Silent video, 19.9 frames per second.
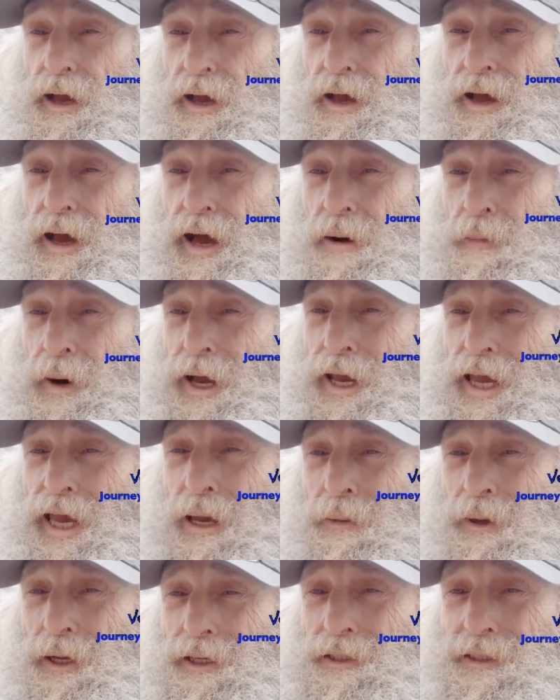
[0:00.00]
Am I
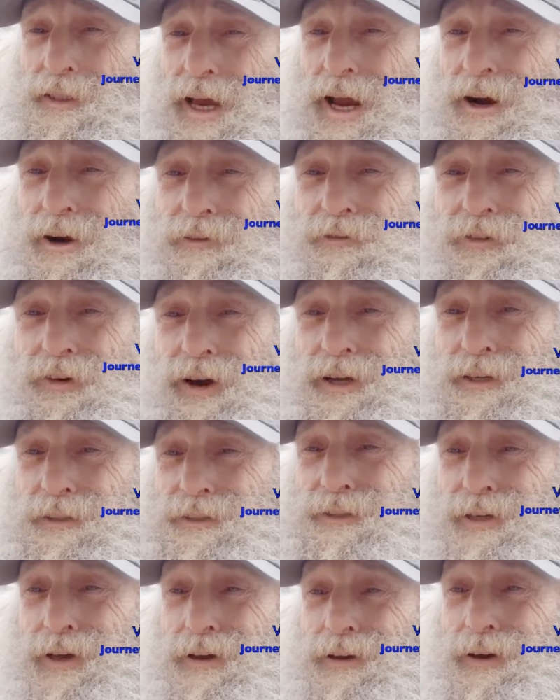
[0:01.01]
able to
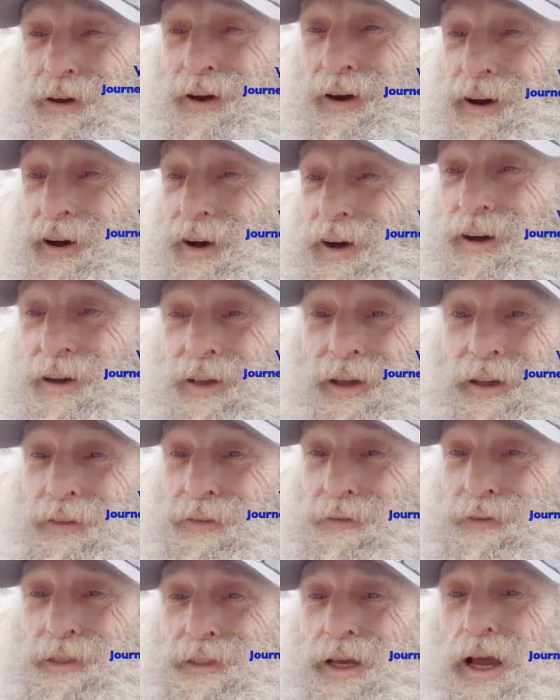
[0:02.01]
sacrifice?
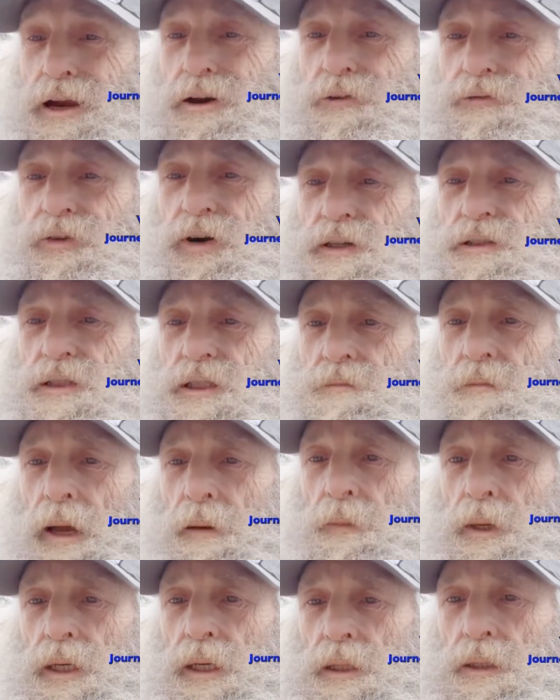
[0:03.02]
Sacrifice is my
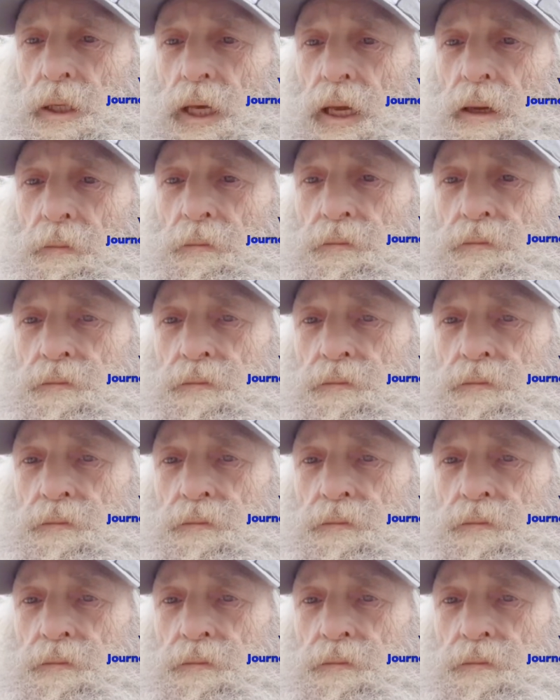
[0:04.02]
middle name.